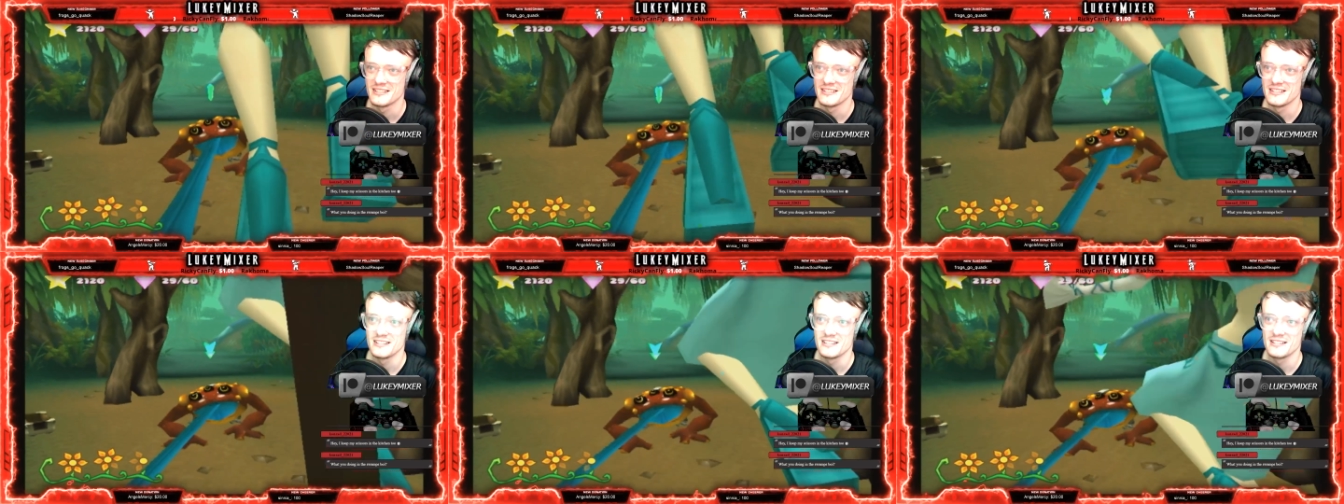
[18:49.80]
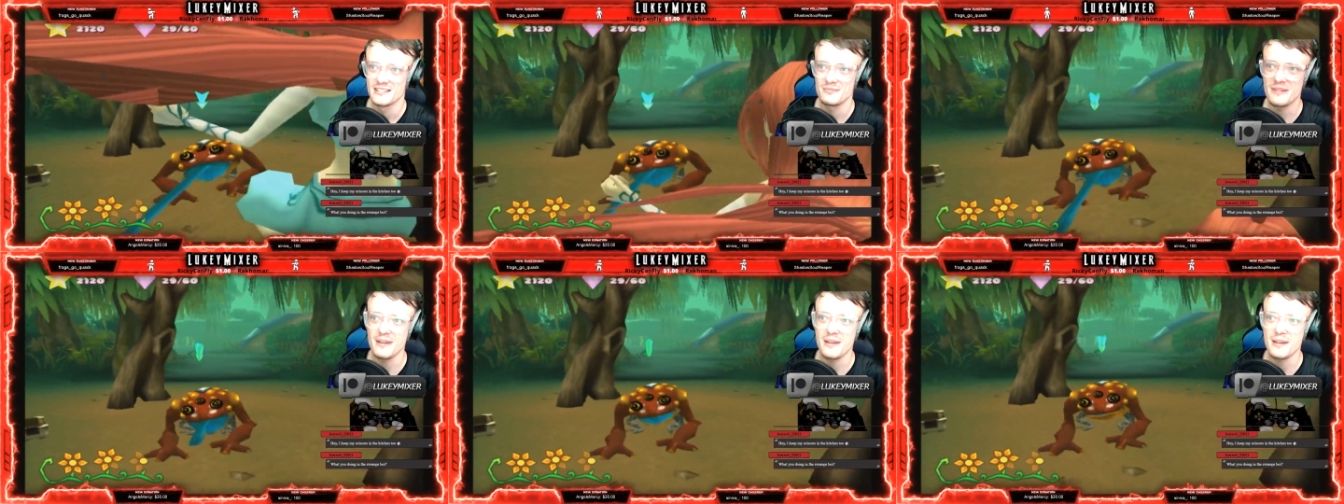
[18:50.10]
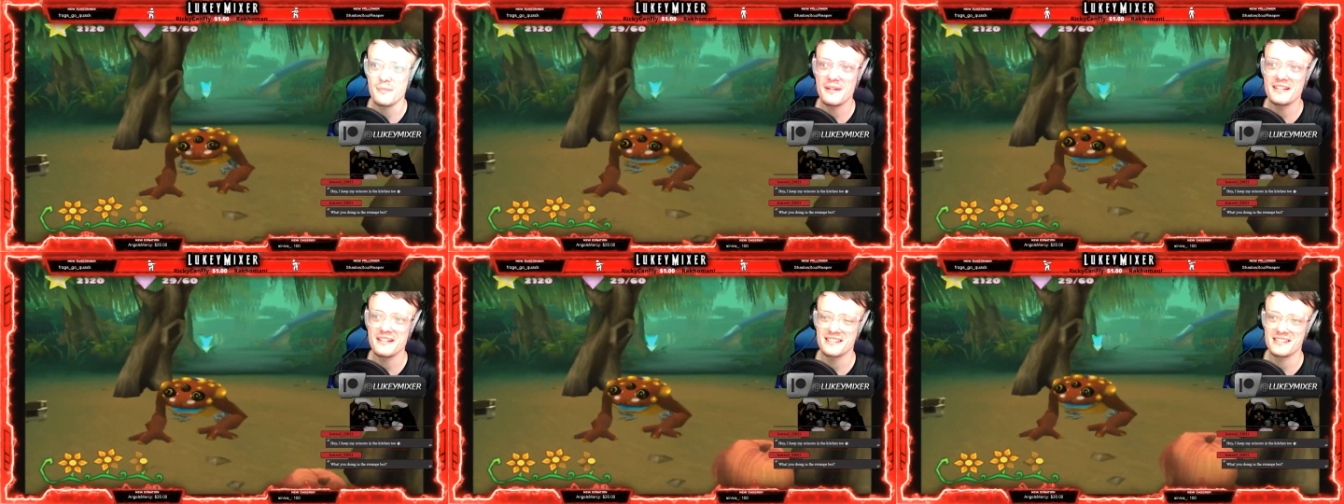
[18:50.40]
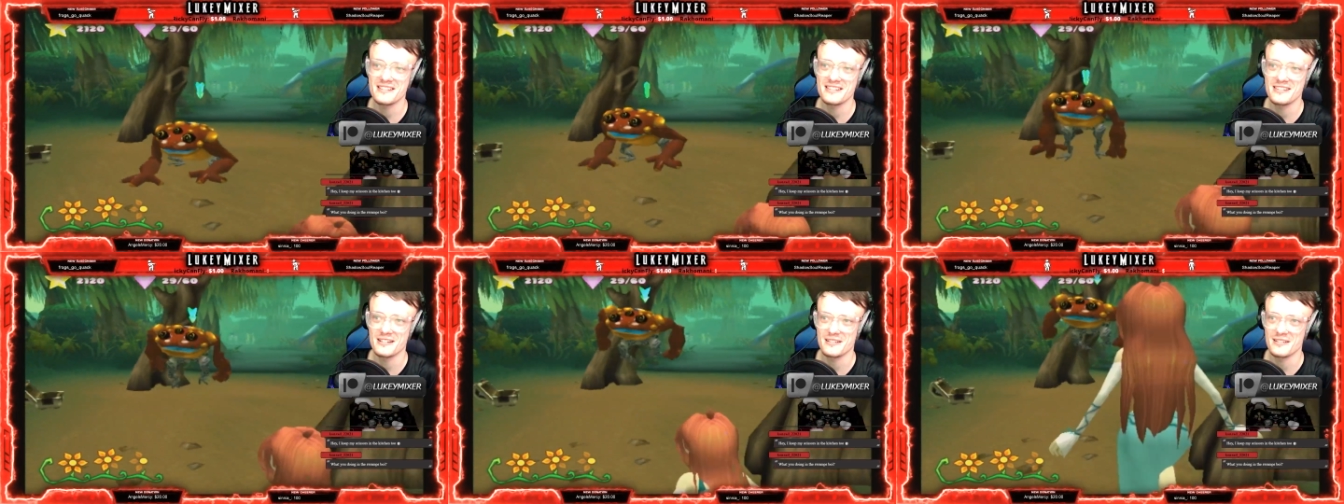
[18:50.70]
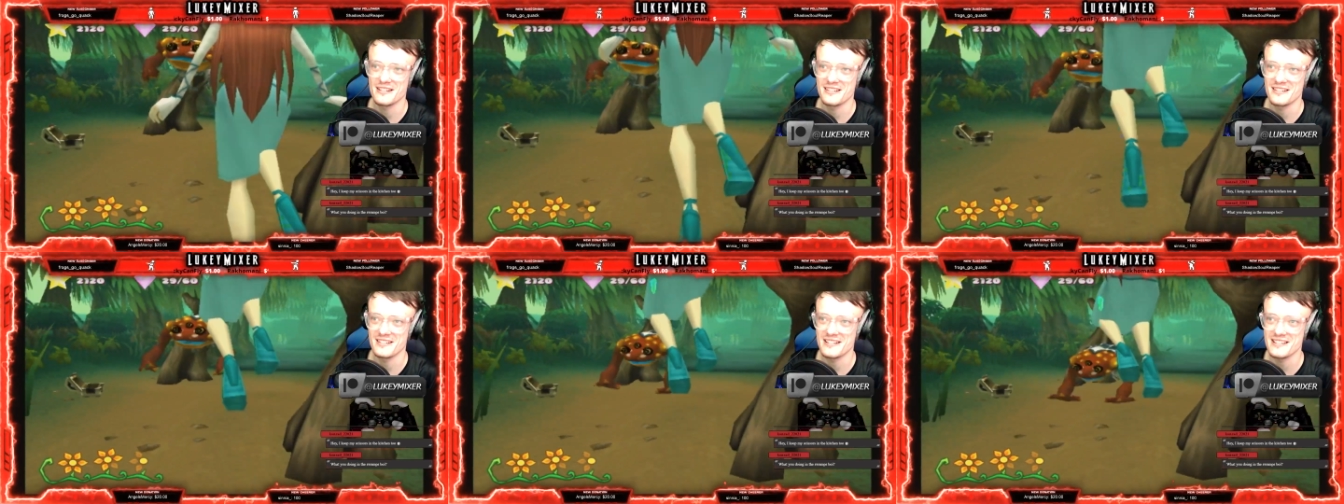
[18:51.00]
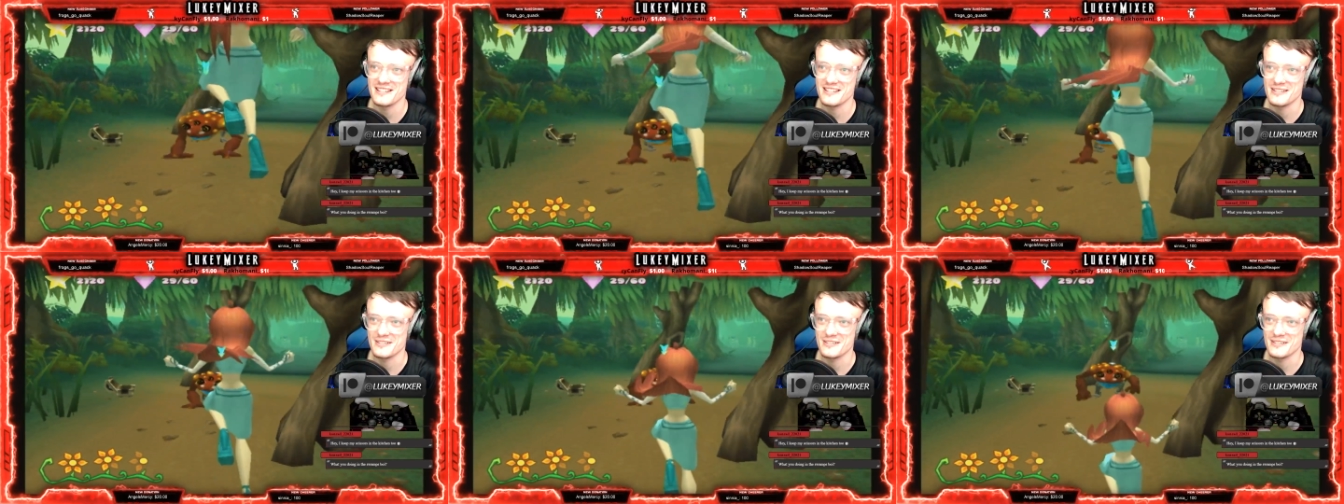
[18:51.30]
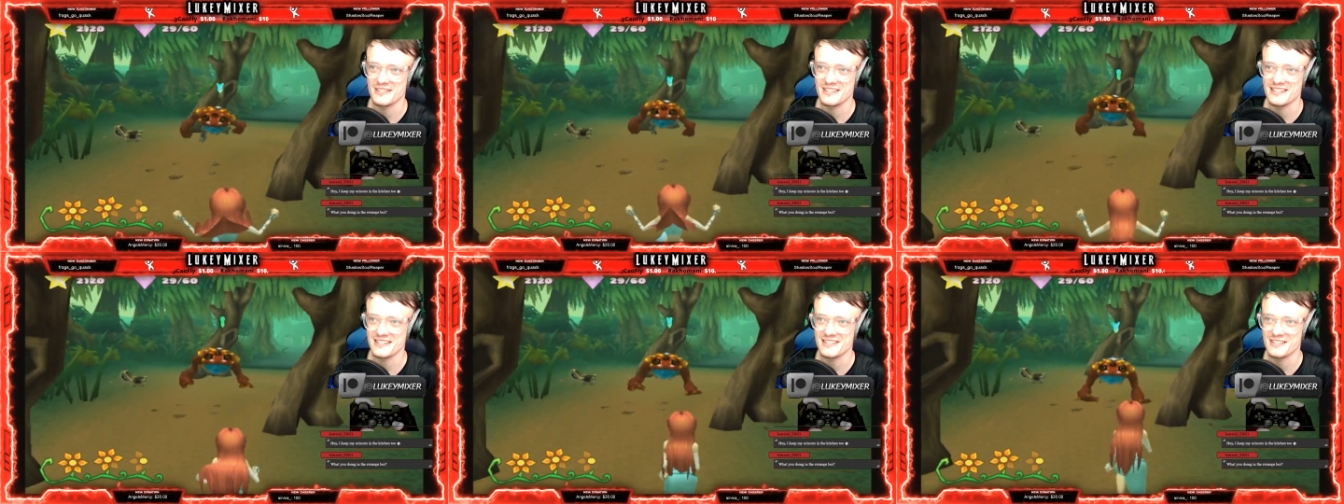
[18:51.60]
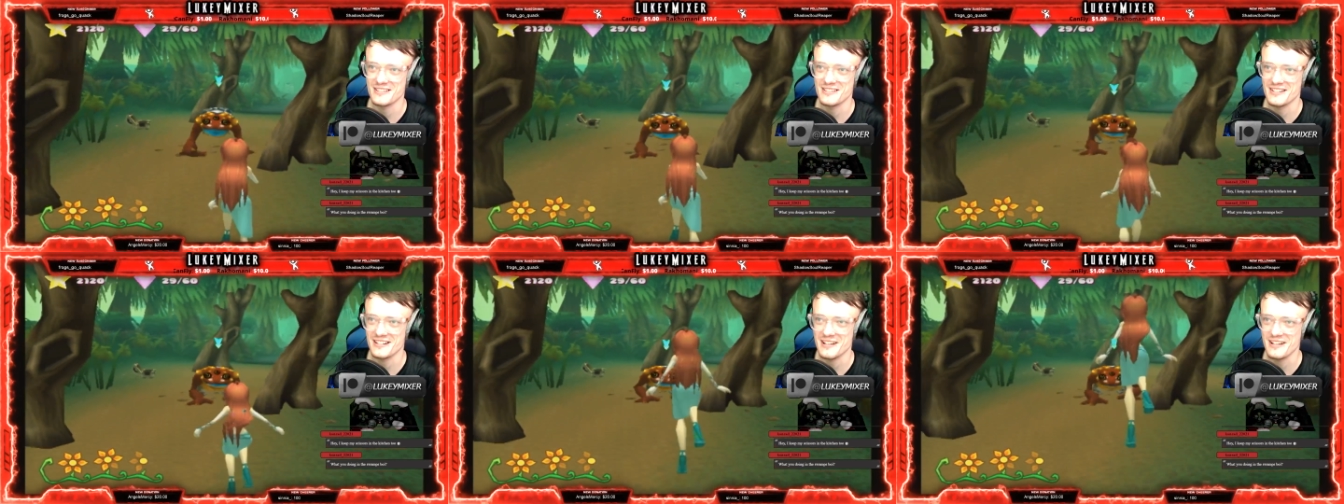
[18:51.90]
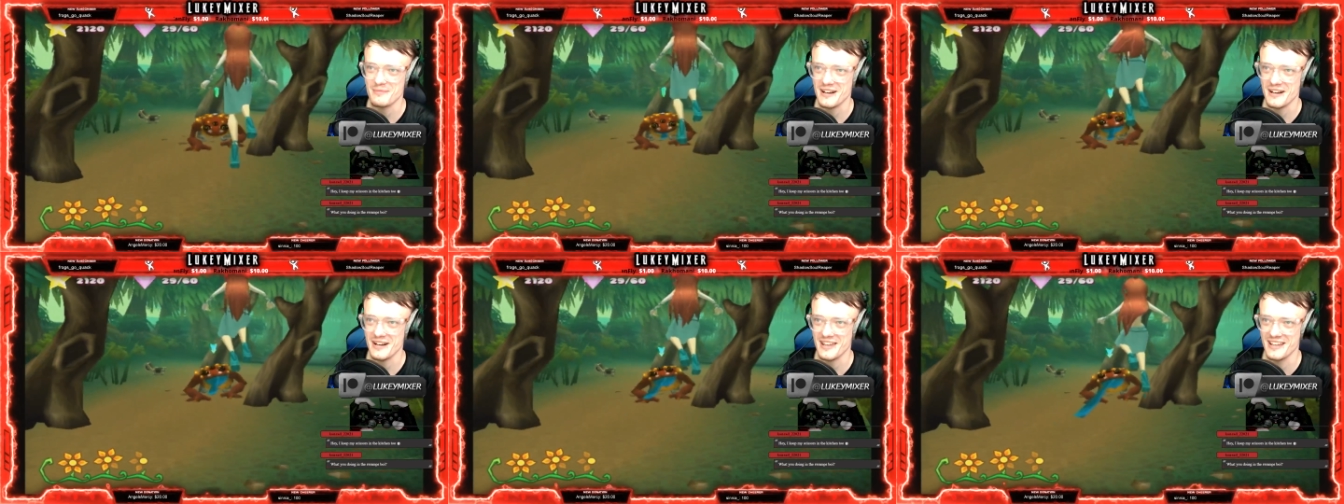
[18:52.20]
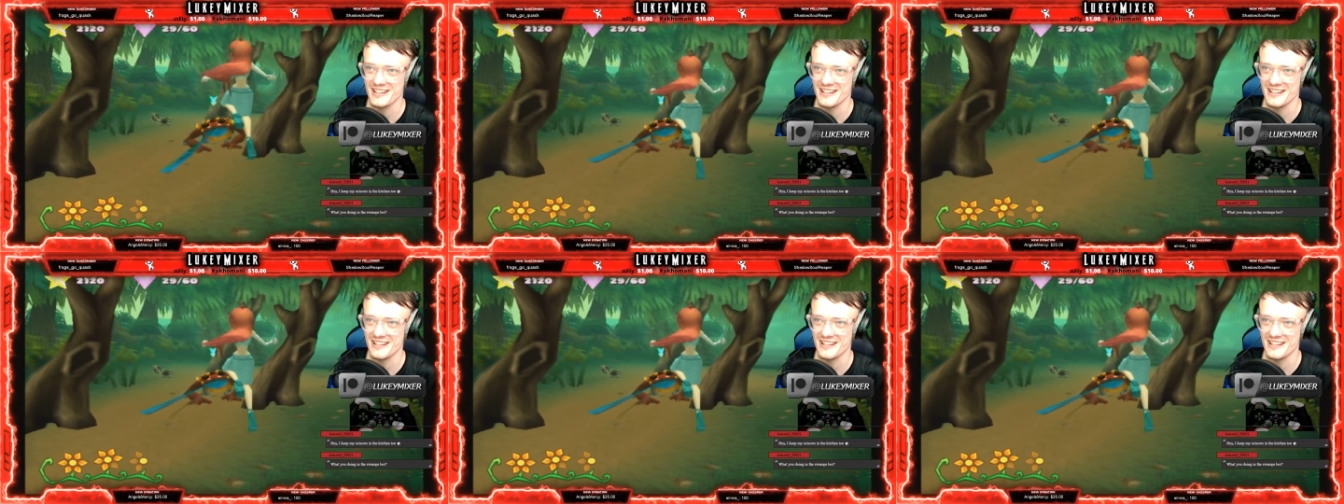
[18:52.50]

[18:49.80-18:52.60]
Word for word: Man, I'm literally stuck. No, this is not good. This is not good. Leave me alone.